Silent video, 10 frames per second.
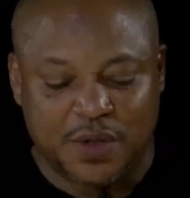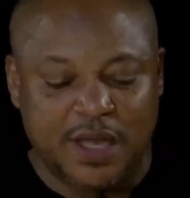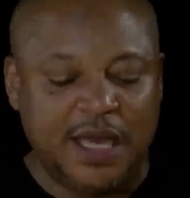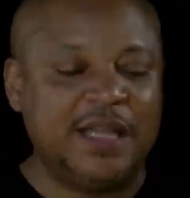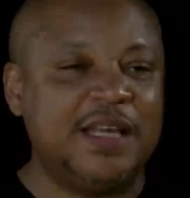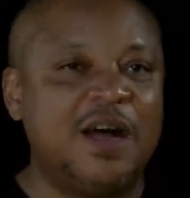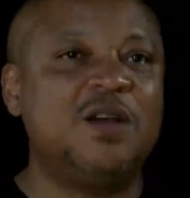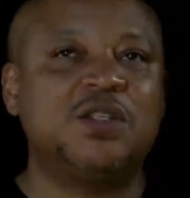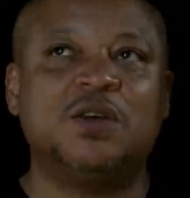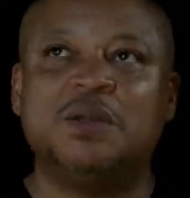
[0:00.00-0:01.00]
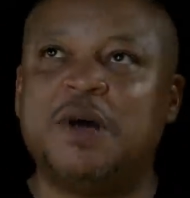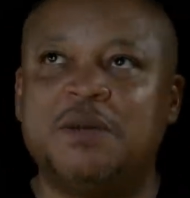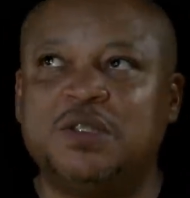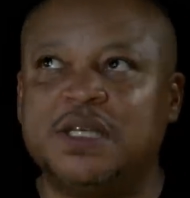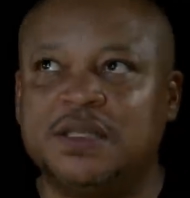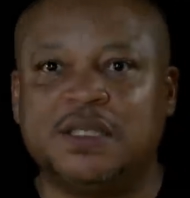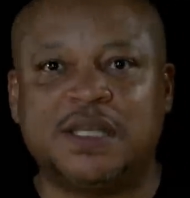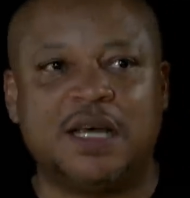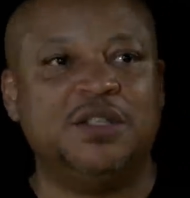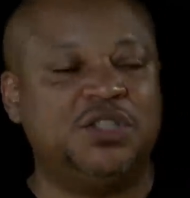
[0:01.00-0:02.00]
Mm-hmm. And then also, the Bible tells us
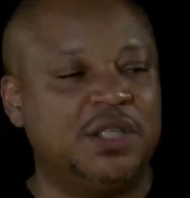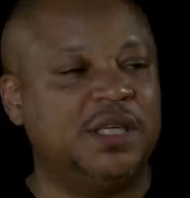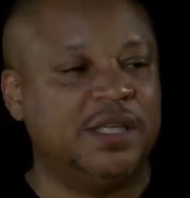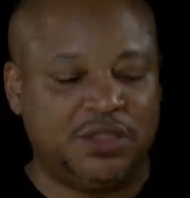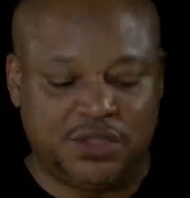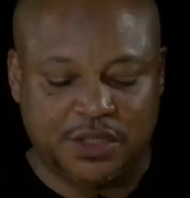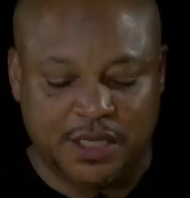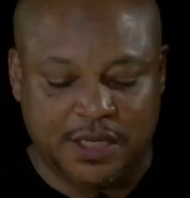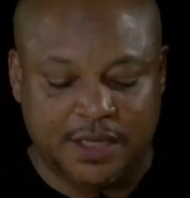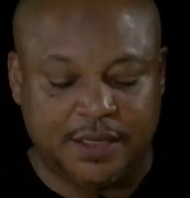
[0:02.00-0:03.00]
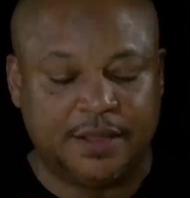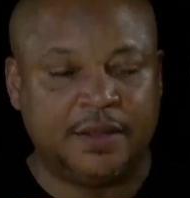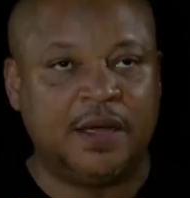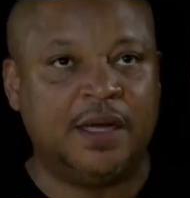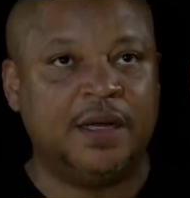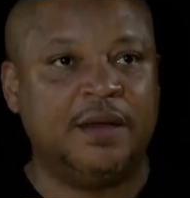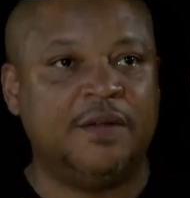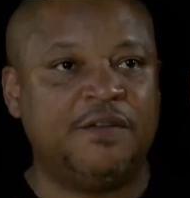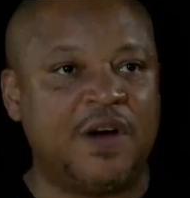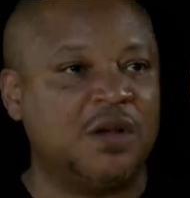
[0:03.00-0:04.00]
how to judge uh,
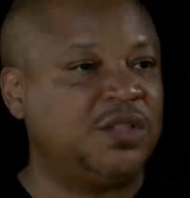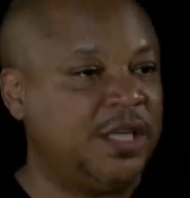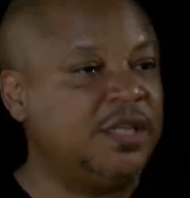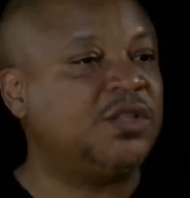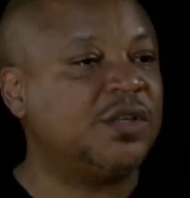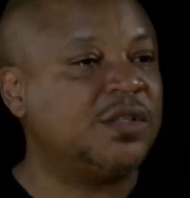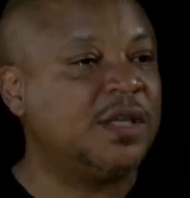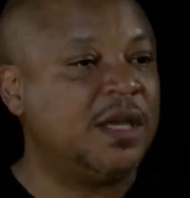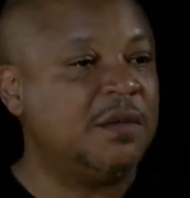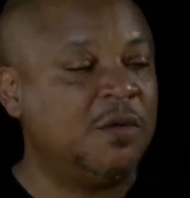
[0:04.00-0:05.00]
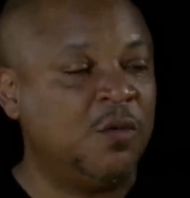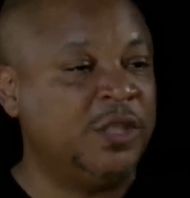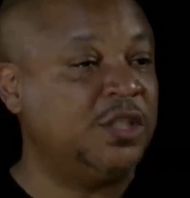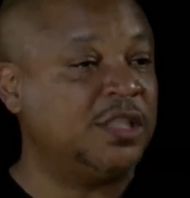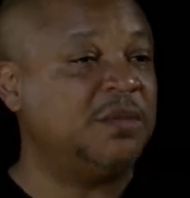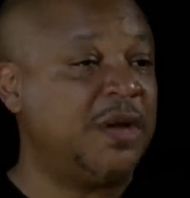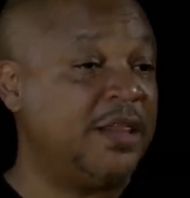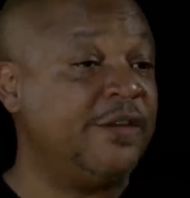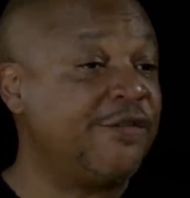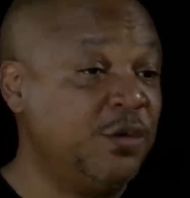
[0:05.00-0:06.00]
uh, false teachers. Mm-hmm. We judge them by
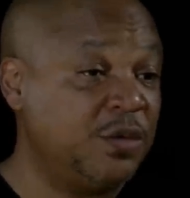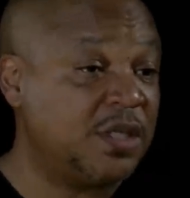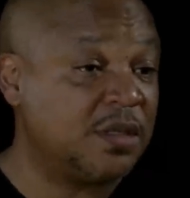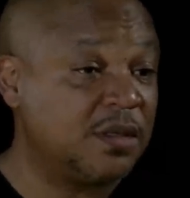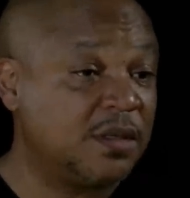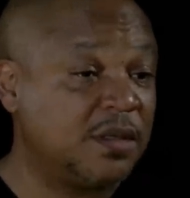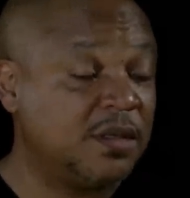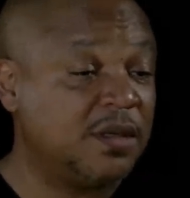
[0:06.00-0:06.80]
their fruit. Fruits, yeah.